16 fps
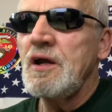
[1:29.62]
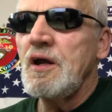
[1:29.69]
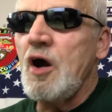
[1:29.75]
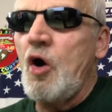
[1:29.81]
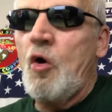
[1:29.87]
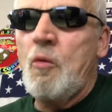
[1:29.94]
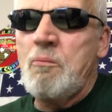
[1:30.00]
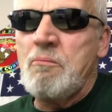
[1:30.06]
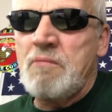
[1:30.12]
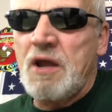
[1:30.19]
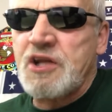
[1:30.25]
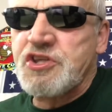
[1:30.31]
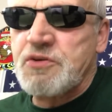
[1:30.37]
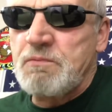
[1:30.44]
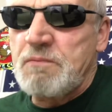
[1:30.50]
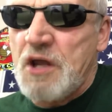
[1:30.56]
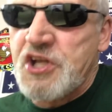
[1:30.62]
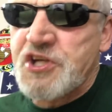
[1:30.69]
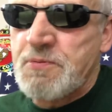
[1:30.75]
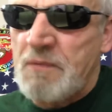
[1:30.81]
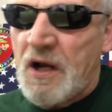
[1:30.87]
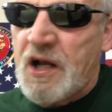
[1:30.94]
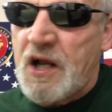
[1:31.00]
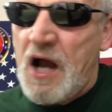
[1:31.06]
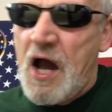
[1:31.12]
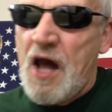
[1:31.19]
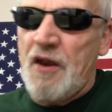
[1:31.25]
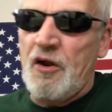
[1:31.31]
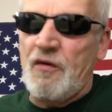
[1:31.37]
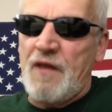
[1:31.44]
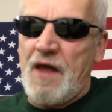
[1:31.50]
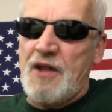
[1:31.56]
Old Mitch
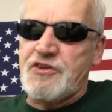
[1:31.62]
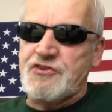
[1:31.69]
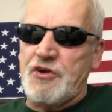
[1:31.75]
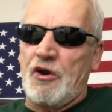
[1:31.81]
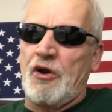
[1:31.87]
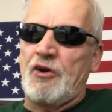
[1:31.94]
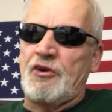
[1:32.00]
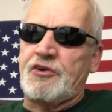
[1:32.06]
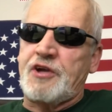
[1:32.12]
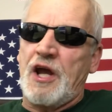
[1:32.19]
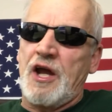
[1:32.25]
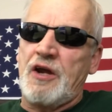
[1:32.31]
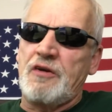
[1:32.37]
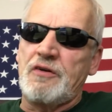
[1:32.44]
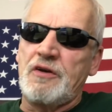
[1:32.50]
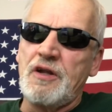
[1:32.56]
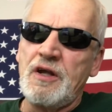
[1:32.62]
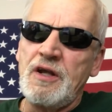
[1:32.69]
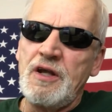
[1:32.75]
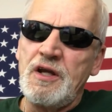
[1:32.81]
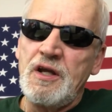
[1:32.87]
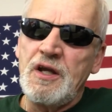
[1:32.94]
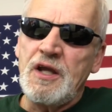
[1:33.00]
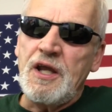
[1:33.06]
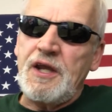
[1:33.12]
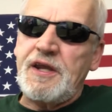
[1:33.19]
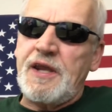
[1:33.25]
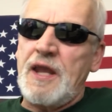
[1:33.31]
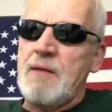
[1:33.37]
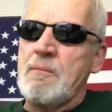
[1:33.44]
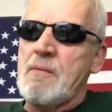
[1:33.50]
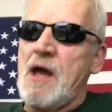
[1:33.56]
McConnell, that turncoat, he
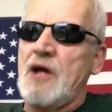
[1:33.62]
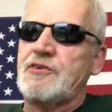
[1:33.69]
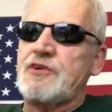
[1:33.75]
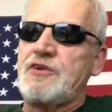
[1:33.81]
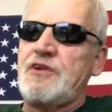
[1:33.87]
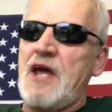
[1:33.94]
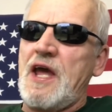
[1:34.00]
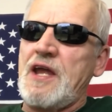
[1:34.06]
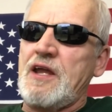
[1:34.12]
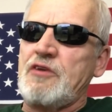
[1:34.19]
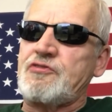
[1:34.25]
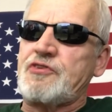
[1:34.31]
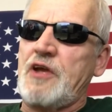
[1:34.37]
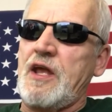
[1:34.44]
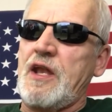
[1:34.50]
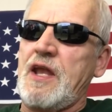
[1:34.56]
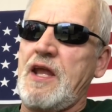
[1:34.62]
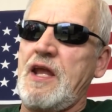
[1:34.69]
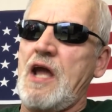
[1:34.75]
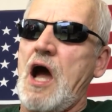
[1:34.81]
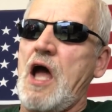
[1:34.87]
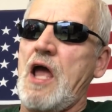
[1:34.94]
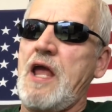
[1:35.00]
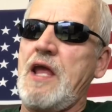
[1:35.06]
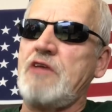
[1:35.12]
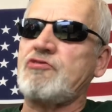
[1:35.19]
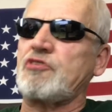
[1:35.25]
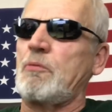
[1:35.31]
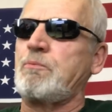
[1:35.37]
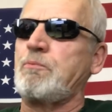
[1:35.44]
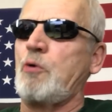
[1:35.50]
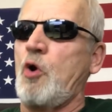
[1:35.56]
came out today and said he
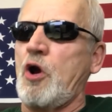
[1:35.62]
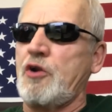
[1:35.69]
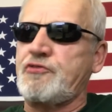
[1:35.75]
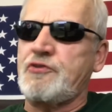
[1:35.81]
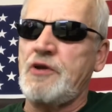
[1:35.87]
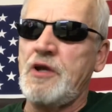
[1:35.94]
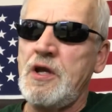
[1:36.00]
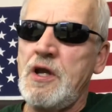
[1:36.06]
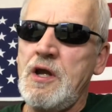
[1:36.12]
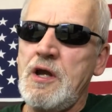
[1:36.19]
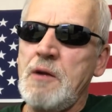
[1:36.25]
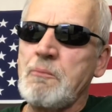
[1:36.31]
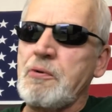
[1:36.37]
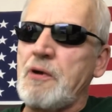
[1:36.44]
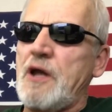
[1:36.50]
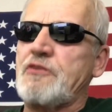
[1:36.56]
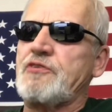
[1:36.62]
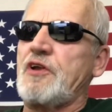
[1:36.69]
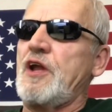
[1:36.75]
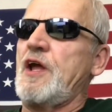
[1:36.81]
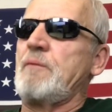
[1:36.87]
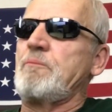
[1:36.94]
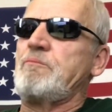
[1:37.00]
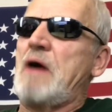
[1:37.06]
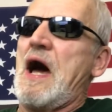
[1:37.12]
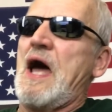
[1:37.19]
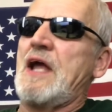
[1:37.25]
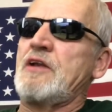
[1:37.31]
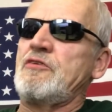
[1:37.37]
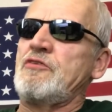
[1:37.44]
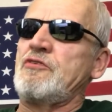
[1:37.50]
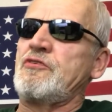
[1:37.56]
supports President
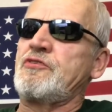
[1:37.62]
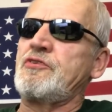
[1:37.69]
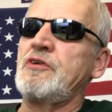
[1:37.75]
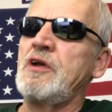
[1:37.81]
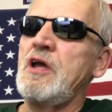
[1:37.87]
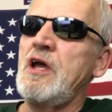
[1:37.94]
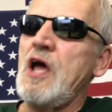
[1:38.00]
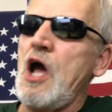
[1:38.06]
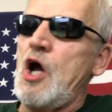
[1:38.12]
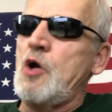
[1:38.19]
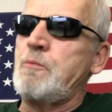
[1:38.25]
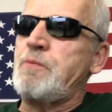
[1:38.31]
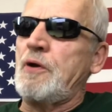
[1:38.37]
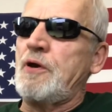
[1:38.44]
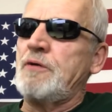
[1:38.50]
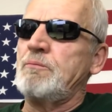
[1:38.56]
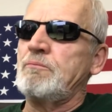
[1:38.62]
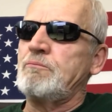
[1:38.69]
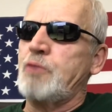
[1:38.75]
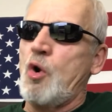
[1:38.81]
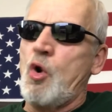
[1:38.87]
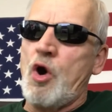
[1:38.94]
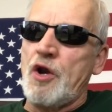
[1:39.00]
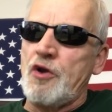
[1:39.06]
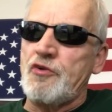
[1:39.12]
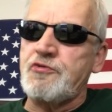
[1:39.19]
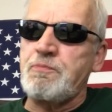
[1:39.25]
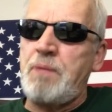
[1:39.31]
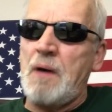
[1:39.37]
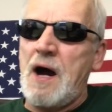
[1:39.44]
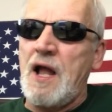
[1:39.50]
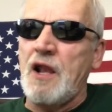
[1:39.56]
Biden's open borders
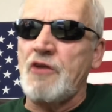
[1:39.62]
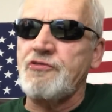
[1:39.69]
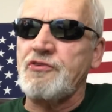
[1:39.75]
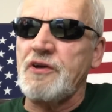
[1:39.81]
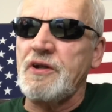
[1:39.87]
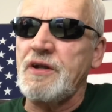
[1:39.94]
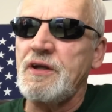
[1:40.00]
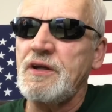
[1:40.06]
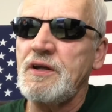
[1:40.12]
policy.